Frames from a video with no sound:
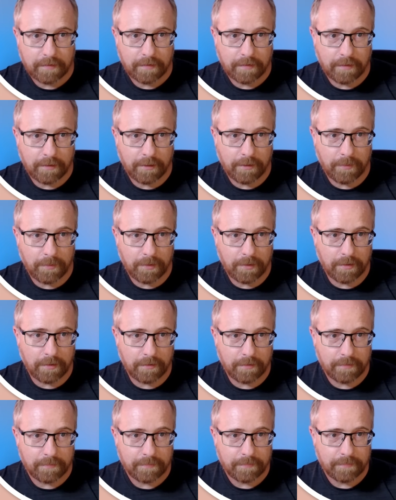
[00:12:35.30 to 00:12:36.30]
There we
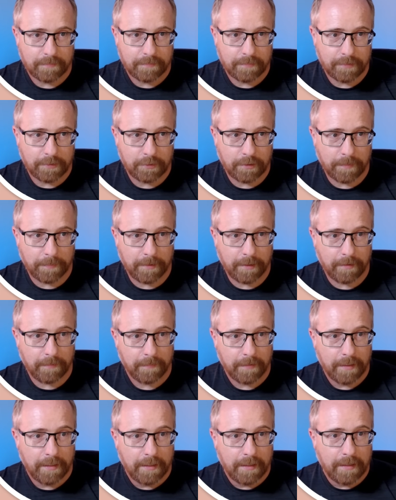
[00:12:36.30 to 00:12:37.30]
go. Do it up there.
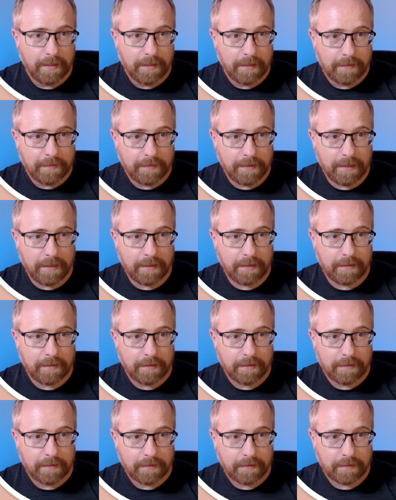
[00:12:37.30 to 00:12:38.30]

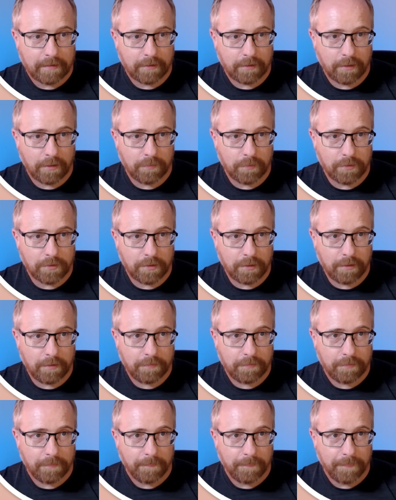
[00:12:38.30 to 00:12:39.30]
Then click on
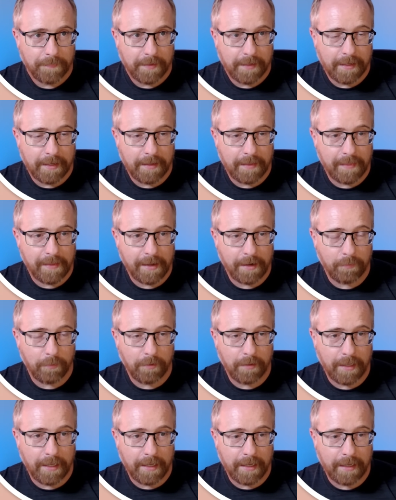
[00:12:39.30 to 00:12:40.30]
Resolve, and that
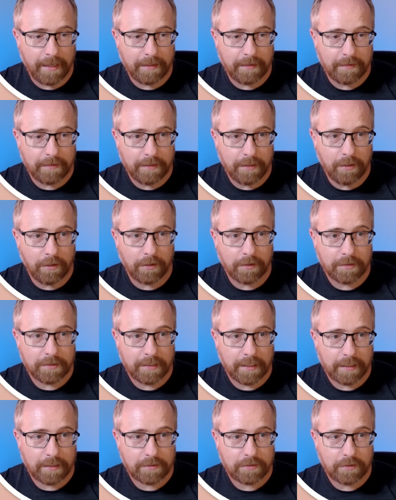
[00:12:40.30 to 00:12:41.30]
will add the alt
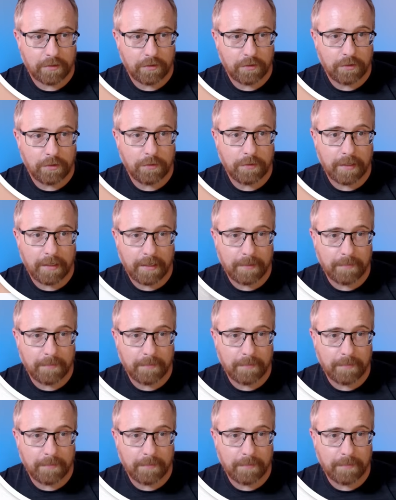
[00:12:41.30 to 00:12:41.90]
text to that